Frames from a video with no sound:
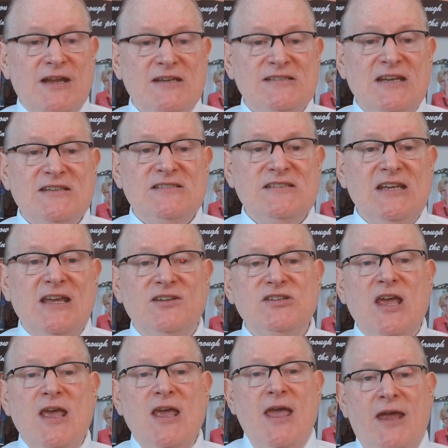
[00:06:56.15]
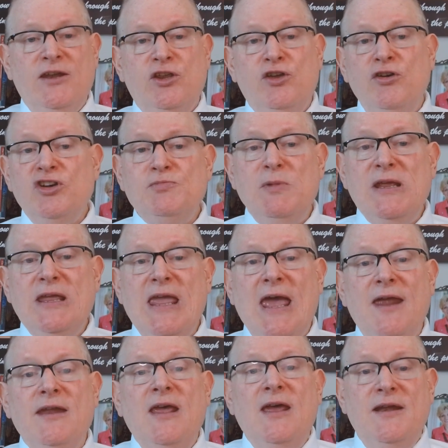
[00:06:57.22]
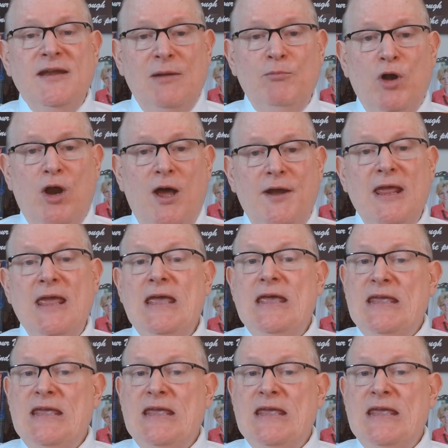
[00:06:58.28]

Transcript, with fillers: it says this And Cush begat Nimrod.